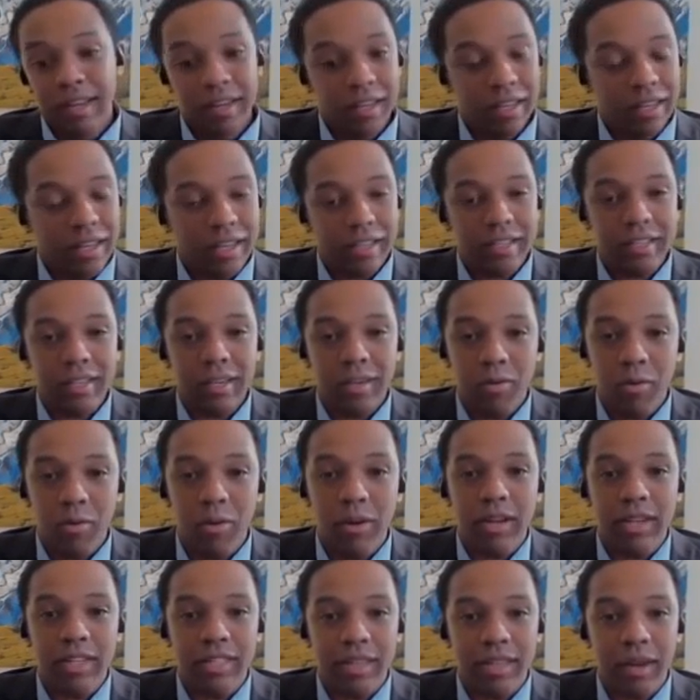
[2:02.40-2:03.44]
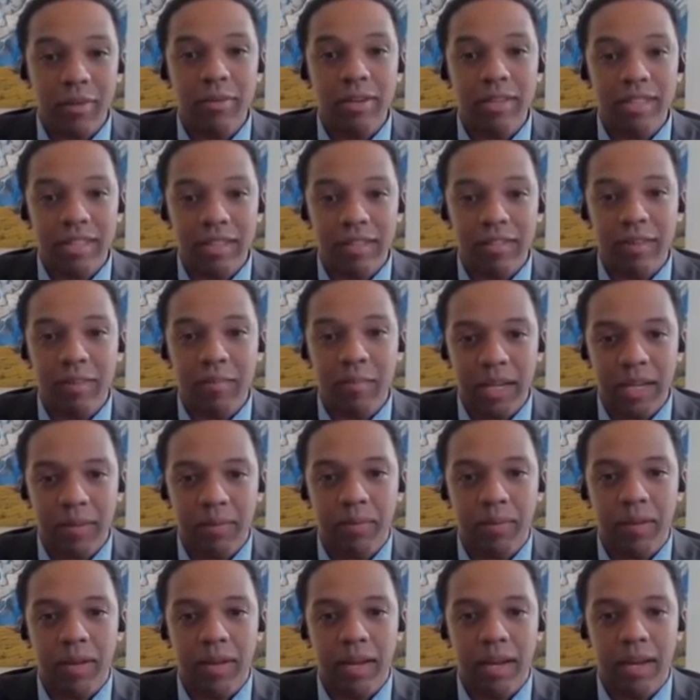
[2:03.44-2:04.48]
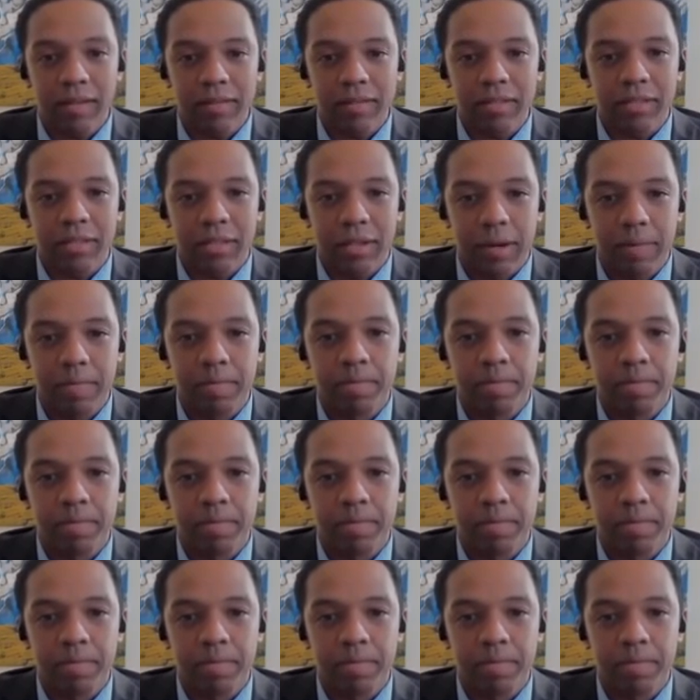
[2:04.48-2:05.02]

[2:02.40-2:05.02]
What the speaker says: good luck to the Hornets. I want to see if they make the playoffs this year.